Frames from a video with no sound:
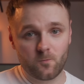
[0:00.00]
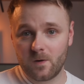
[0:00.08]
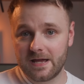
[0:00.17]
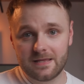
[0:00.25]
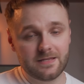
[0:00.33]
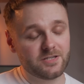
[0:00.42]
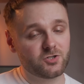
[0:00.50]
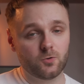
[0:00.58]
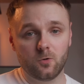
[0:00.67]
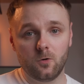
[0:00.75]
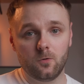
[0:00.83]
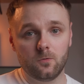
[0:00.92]
really
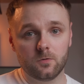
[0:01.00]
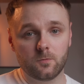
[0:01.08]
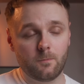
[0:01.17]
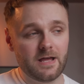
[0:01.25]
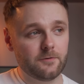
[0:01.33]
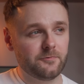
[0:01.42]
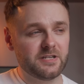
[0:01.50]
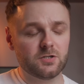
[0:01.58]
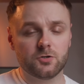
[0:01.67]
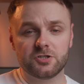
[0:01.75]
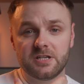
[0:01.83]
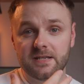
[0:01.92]
struggled when
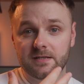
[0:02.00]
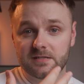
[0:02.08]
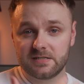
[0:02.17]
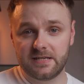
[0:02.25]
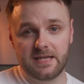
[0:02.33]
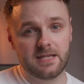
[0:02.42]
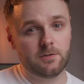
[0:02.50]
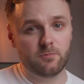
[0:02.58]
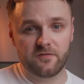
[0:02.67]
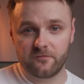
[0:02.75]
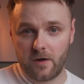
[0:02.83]
retouching skin with